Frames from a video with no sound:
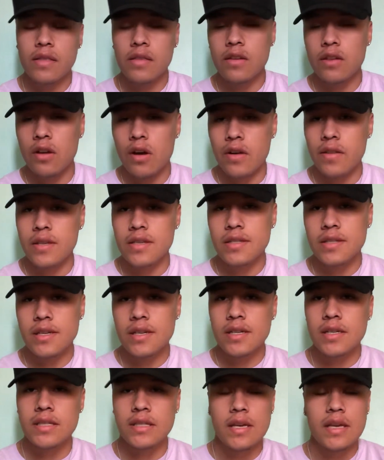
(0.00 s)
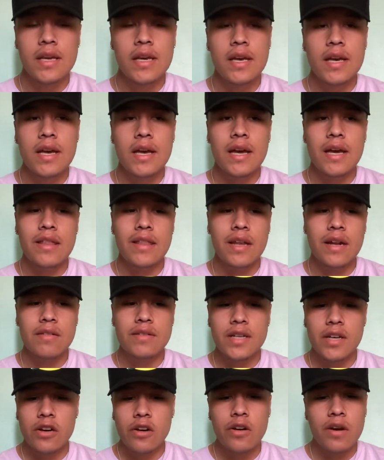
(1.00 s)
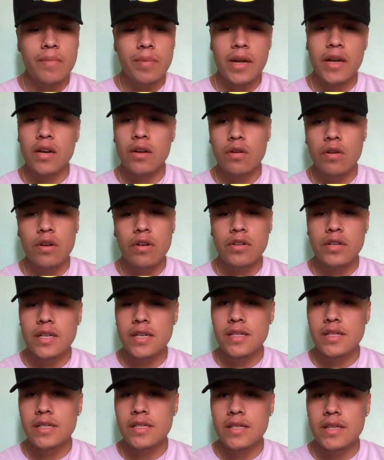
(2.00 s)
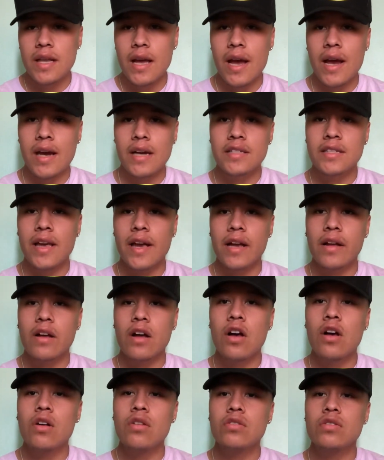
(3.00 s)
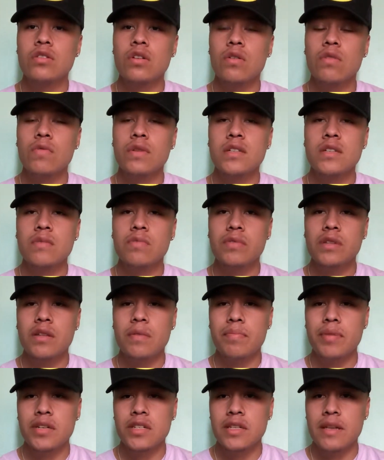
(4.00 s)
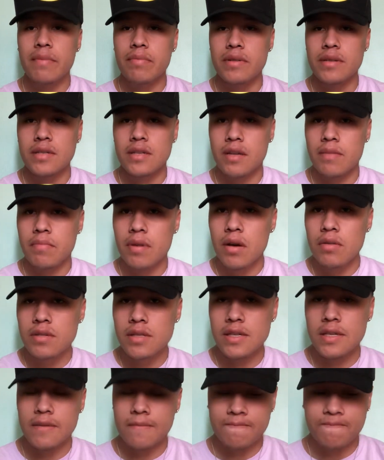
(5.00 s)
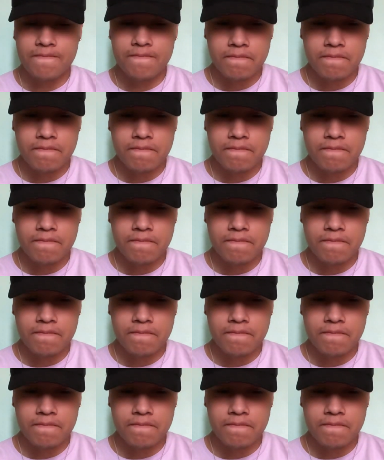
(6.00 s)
You know, all these things. And then I was like, oh, I'm getting an oil change, this and that. And he's like, oh, so what's up with the picture that Priscilla posted?